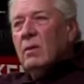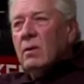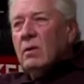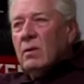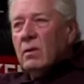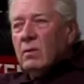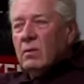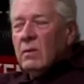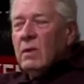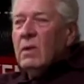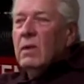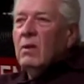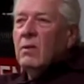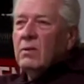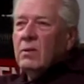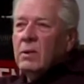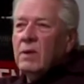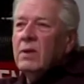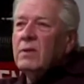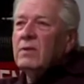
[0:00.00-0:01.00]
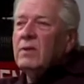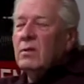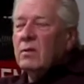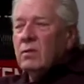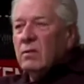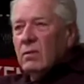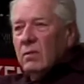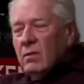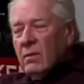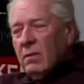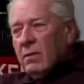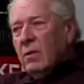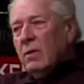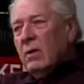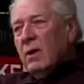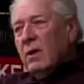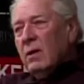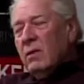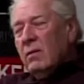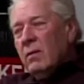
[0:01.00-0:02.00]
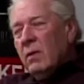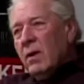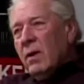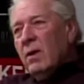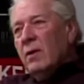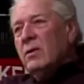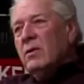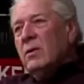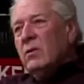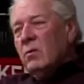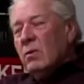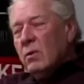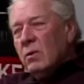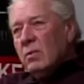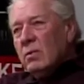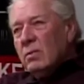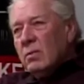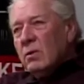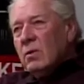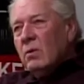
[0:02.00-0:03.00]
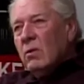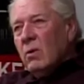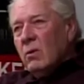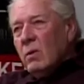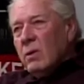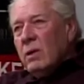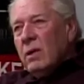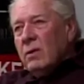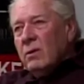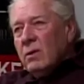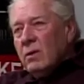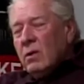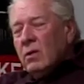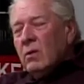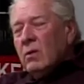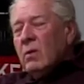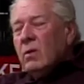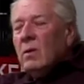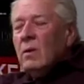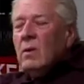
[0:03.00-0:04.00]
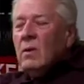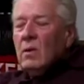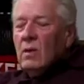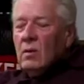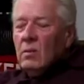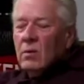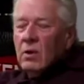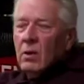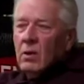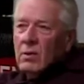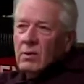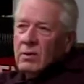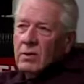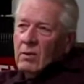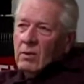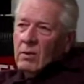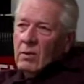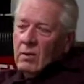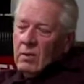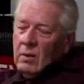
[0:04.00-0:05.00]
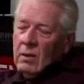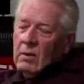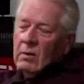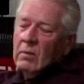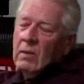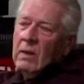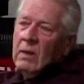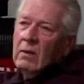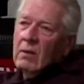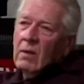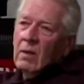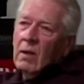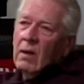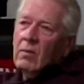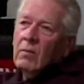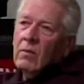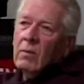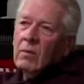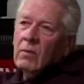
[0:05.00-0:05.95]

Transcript: that the DOT says grant the variance and we'll do what we need to do. But also, in the, in the meantime, Yeah, I